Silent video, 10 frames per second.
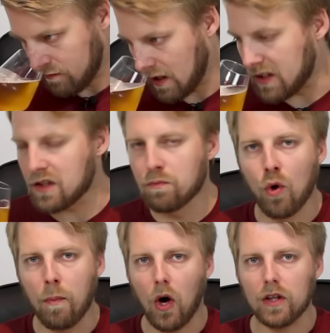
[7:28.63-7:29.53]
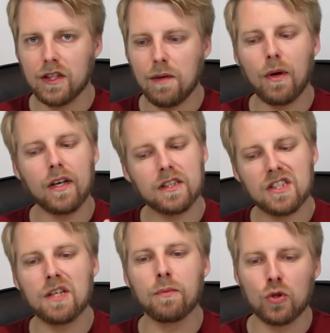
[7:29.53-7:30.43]
This is more malty, but it's
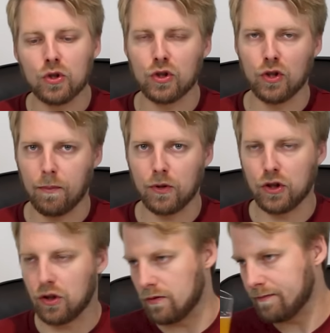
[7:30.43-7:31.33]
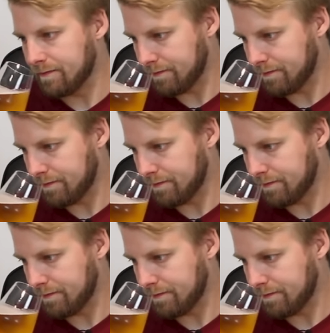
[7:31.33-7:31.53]
similar to number two.